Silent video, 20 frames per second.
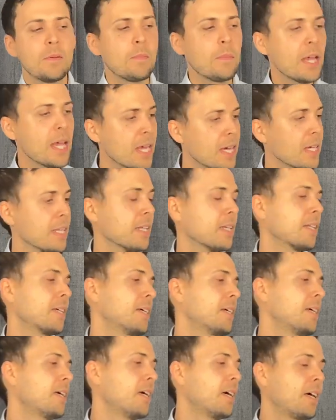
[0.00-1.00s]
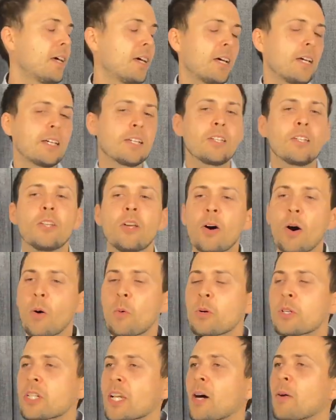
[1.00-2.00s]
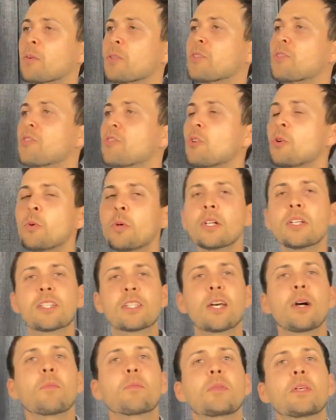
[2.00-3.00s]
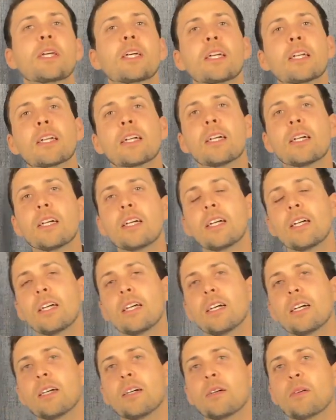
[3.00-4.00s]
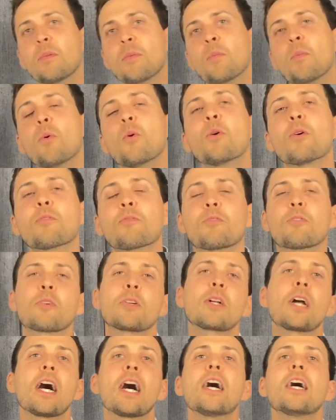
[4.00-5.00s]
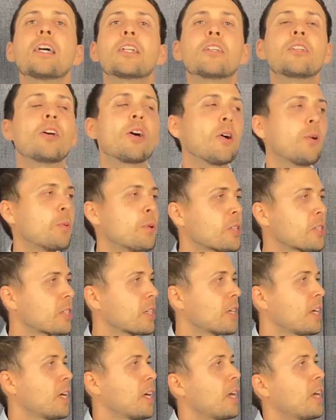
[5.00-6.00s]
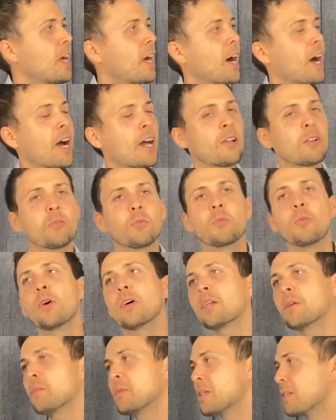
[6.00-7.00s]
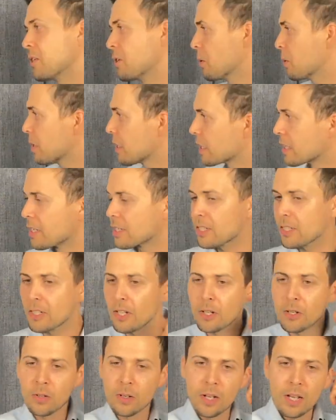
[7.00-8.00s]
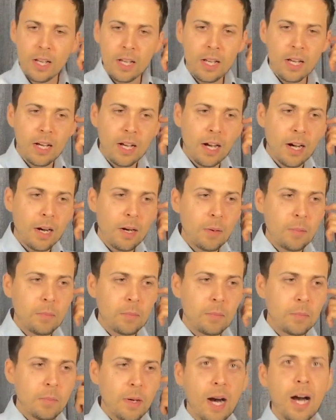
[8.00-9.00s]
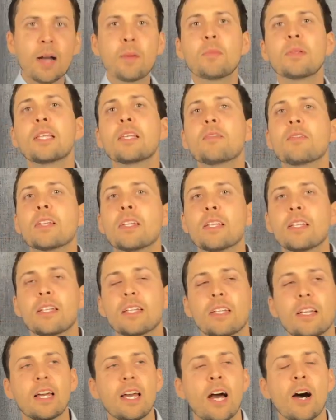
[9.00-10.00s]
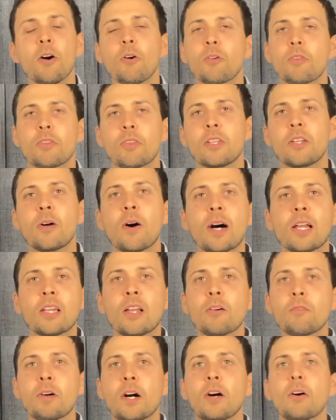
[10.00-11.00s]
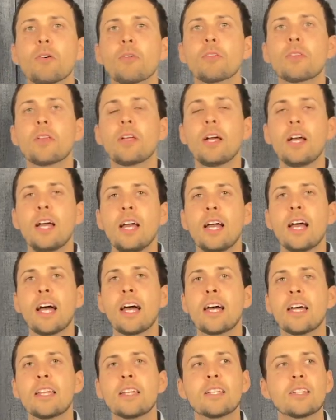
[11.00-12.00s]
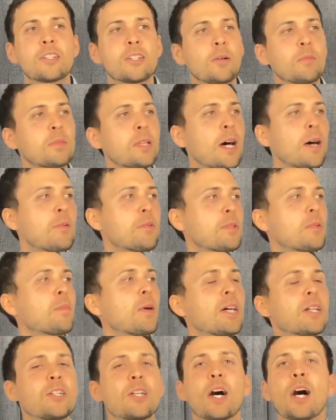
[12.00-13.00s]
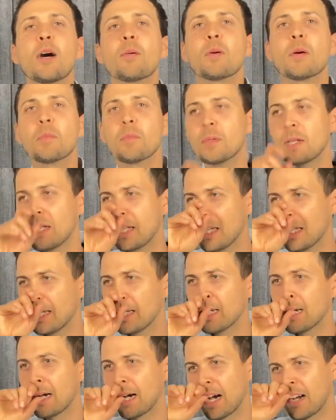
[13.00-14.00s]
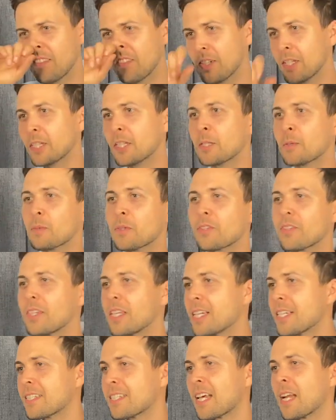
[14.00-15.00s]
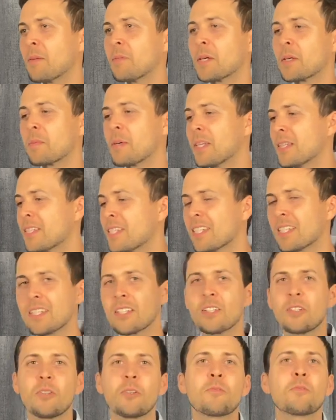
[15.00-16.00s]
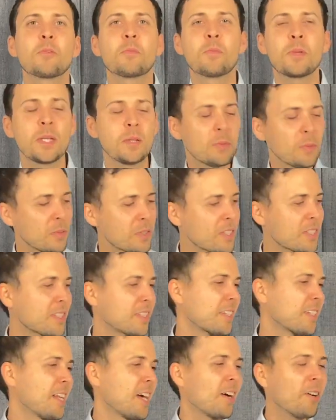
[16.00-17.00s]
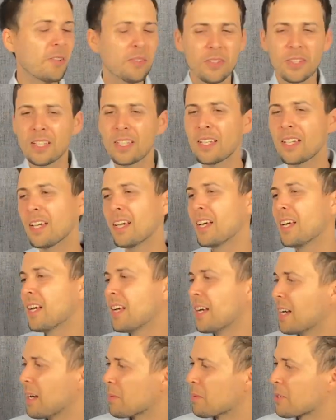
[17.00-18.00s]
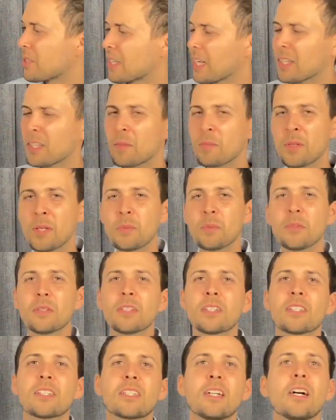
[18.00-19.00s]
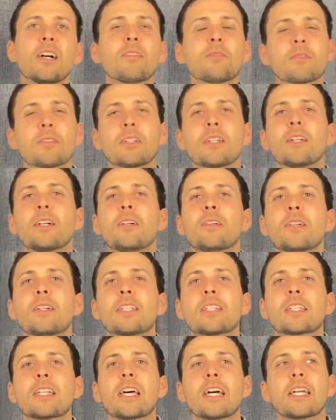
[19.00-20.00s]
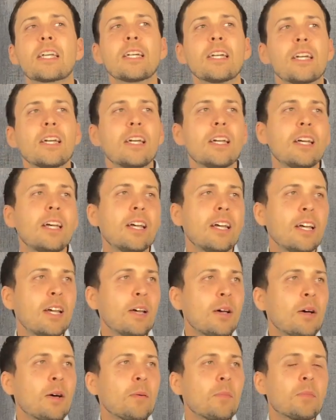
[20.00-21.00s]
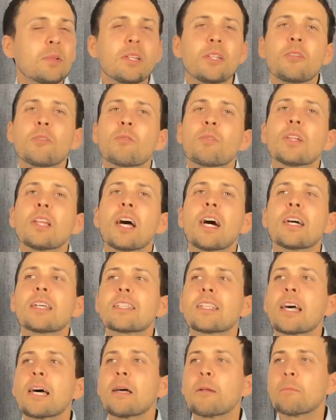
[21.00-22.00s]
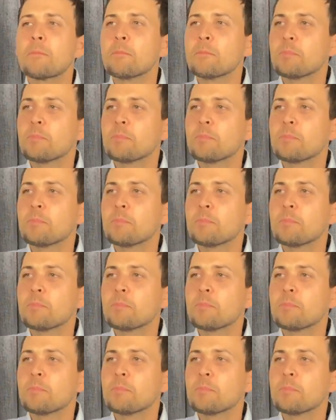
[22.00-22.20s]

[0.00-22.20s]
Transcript: man, you know, I wish I was doing something more for God. You know, I wish I don't want to be doing this. You know, um, I believe in health. You know, I love health, and sometimes in my job, I'm I'm dealing with things that I'm like, man, this isn't good for people. This is unhealthy. I'm selling people this stuff, you know, and it's like, but then you realize that